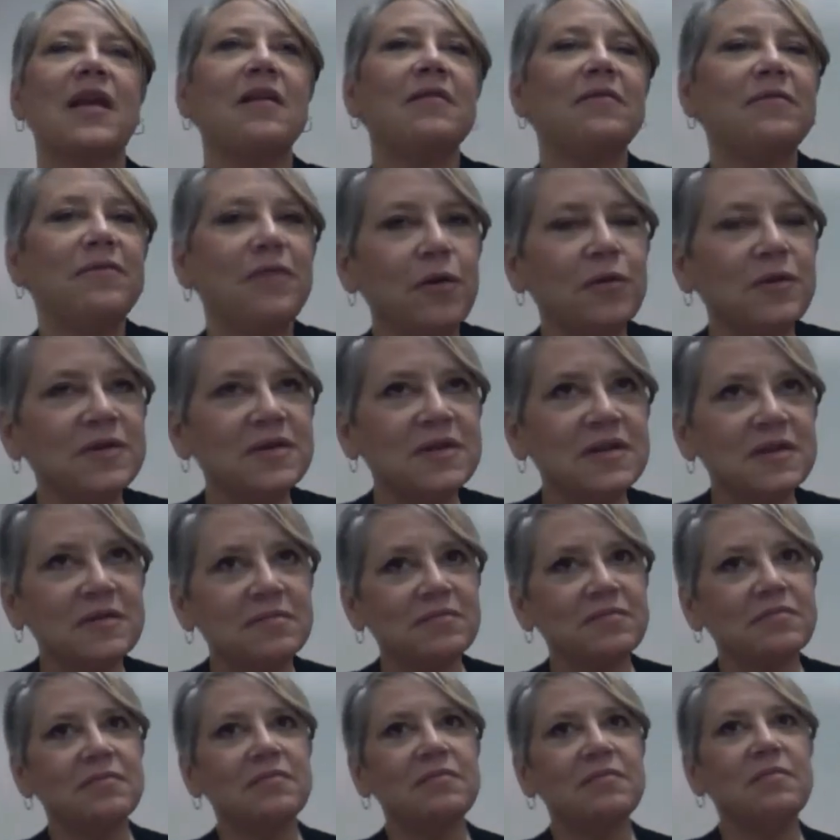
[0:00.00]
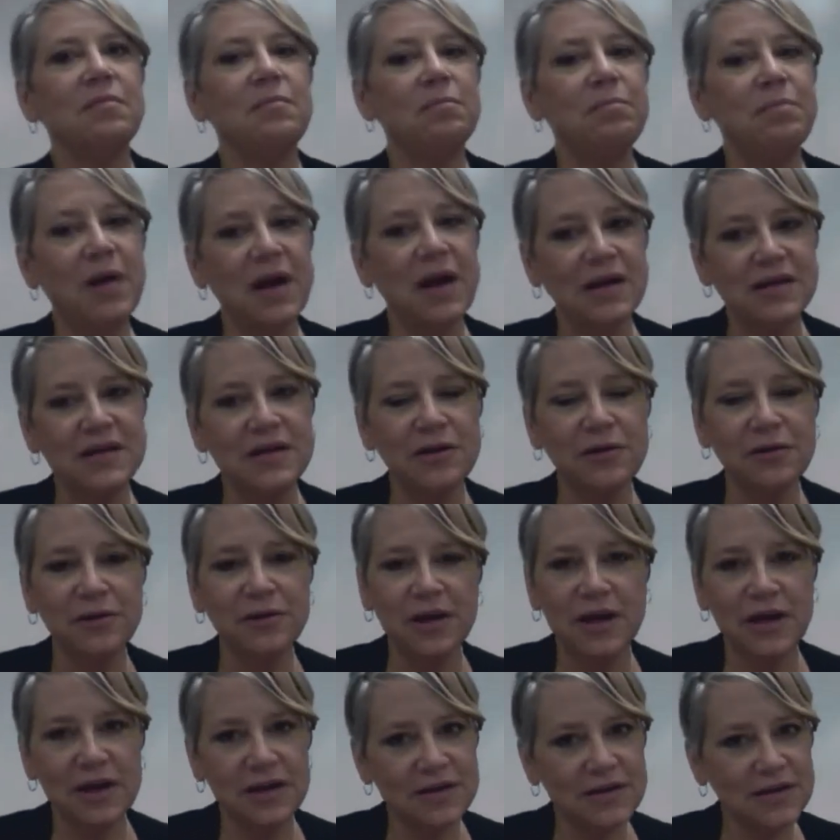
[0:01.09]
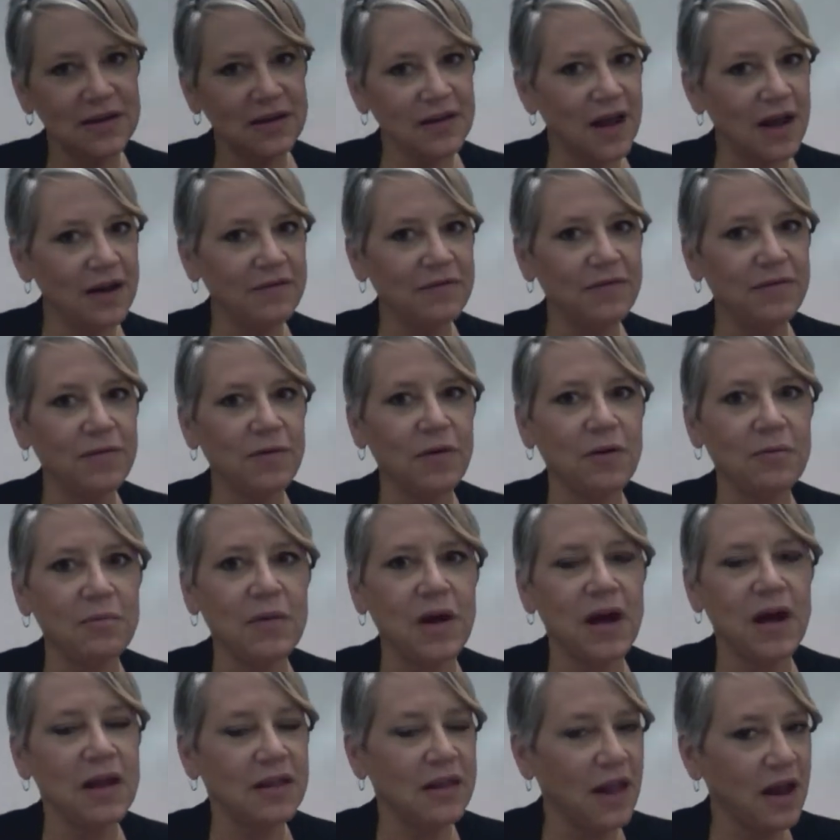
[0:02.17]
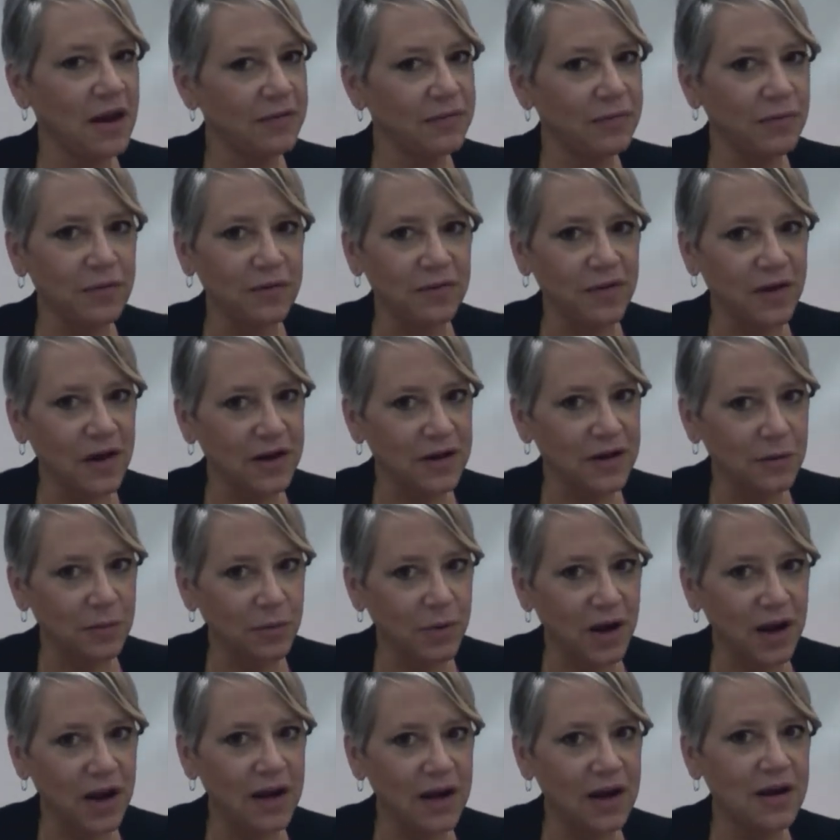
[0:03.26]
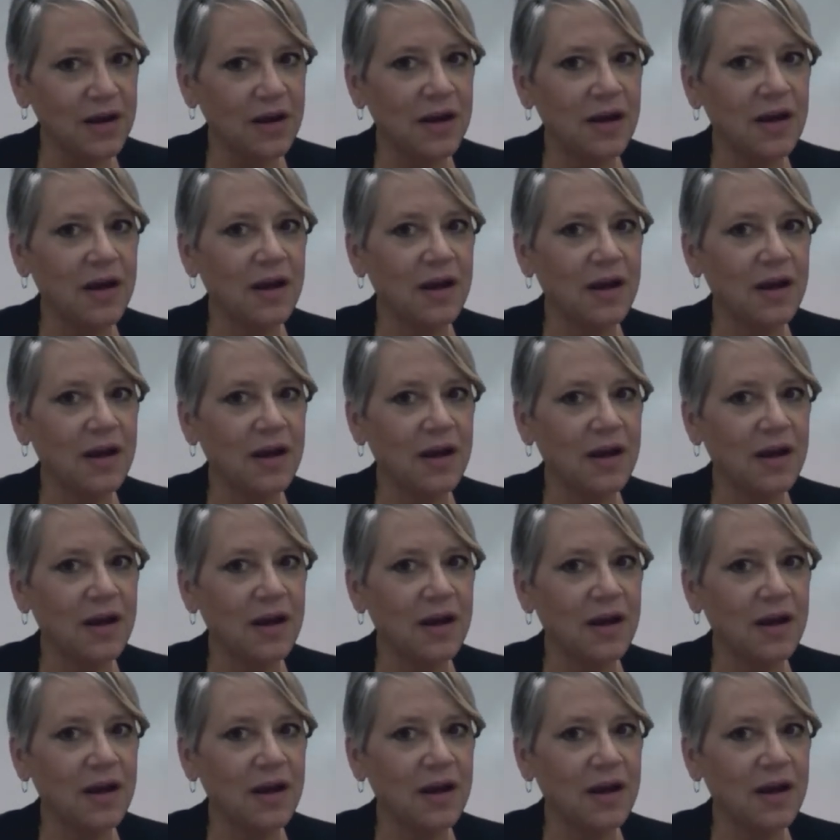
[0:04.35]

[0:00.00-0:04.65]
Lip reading: Folks, bacteria is a life form, and life will find a way.